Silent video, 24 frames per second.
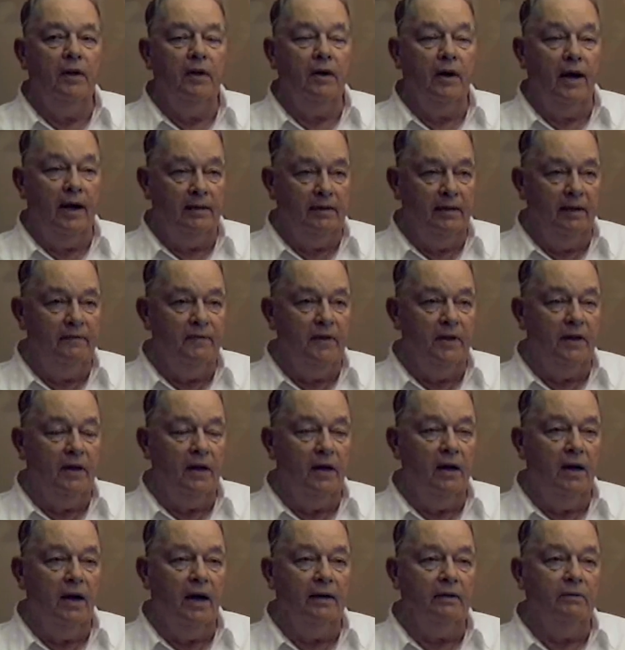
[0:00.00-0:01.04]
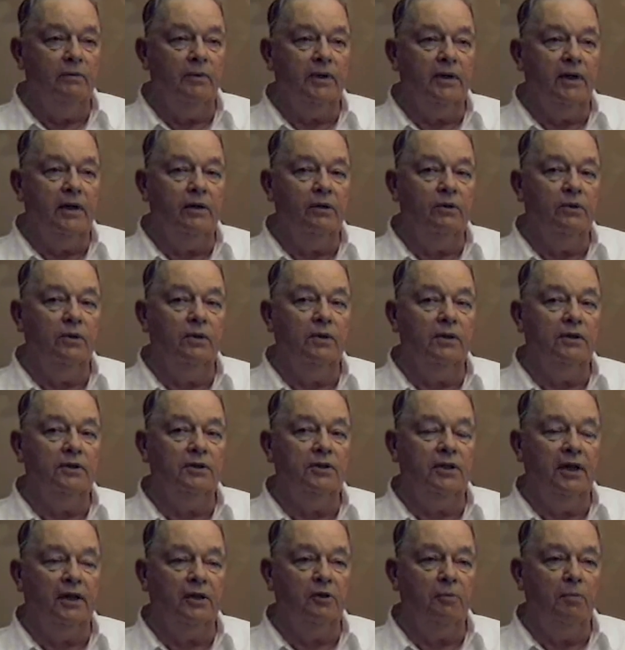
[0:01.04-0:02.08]
I lived in a hut, what they call a
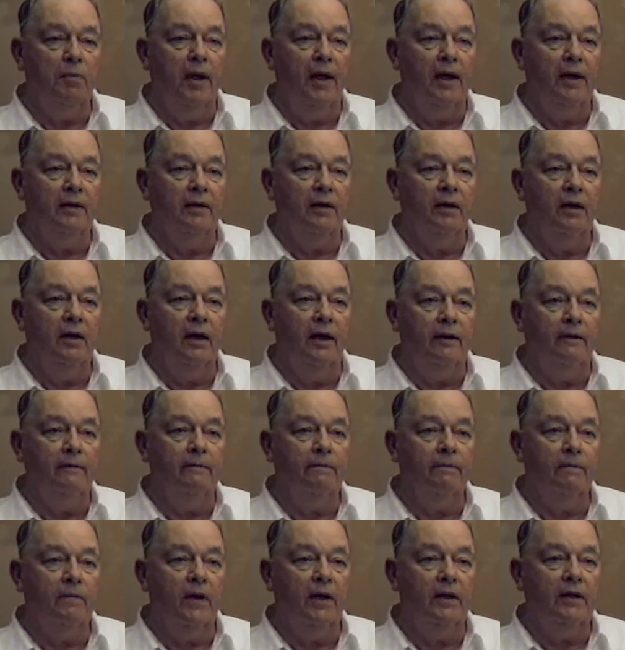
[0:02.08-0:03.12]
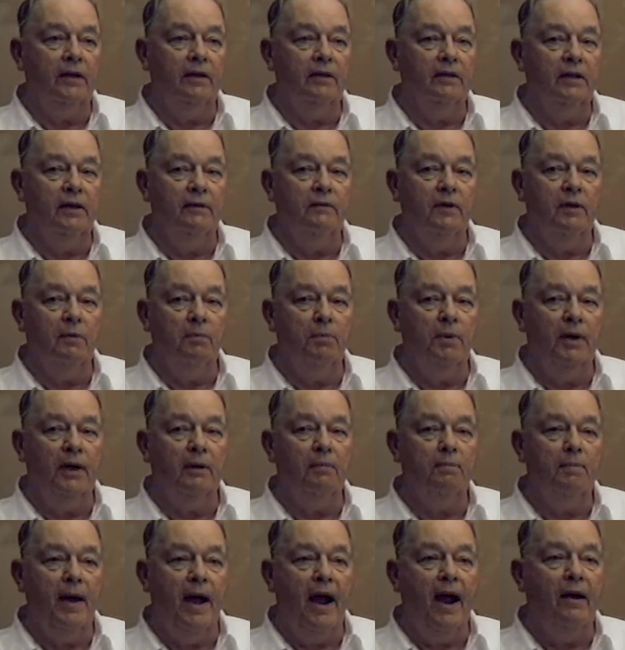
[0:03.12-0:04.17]
6-man hut. I didn't live in a
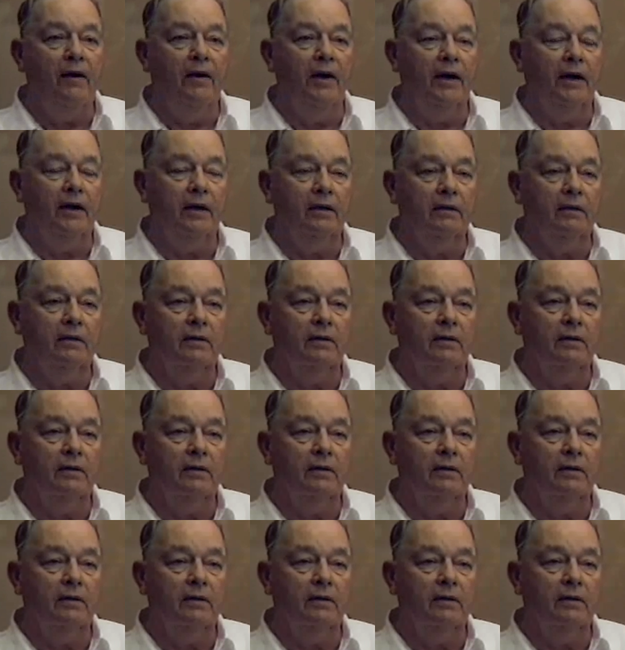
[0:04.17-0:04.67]
big barrack